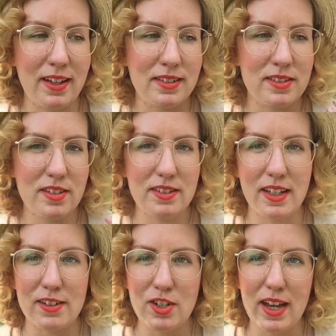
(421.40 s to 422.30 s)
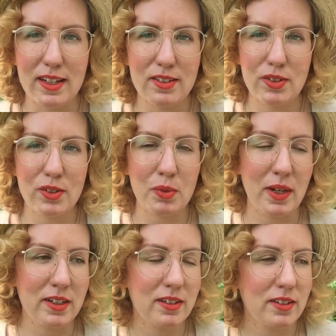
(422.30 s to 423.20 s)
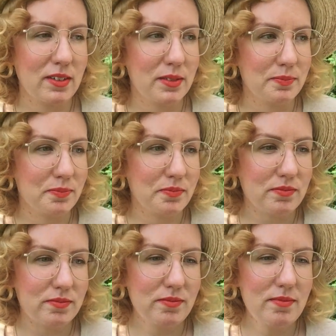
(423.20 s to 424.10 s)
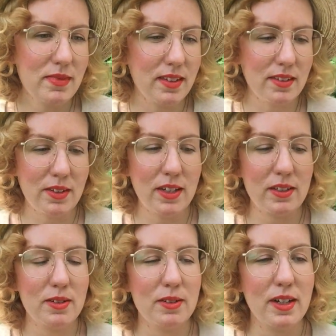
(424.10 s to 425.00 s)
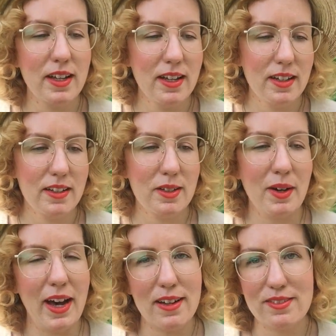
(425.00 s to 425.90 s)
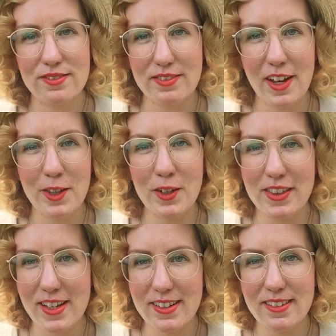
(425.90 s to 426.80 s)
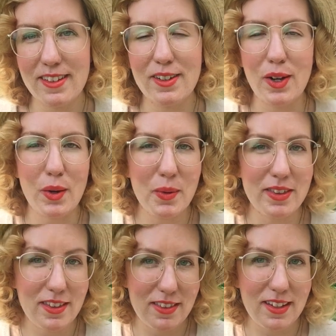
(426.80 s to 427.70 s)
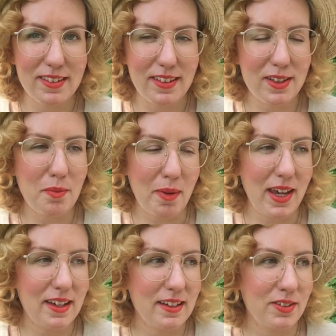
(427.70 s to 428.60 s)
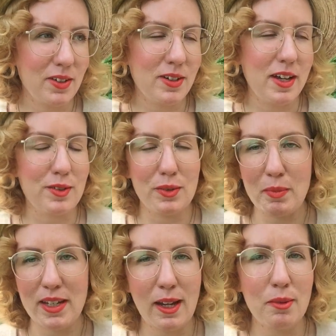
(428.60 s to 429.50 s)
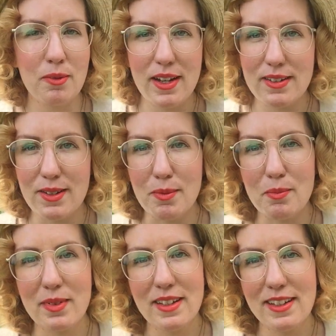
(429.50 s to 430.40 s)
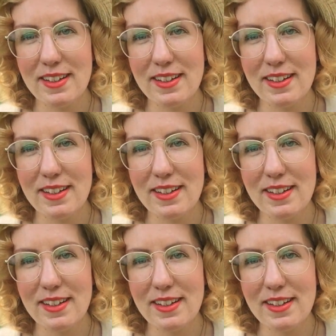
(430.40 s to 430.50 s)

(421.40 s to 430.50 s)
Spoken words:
and like jackets or sweaters, so that you have other things that go with the things that you make. So you're not just making random